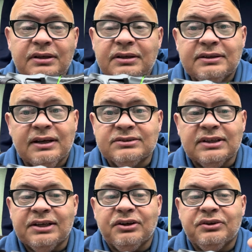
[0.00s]
There's
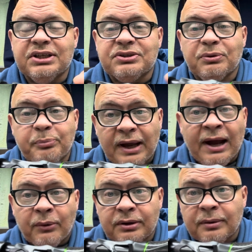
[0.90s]
like your traditional
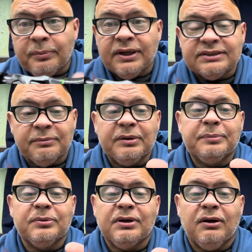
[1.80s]
power hump, like some
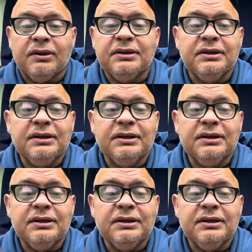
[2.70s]
people call it.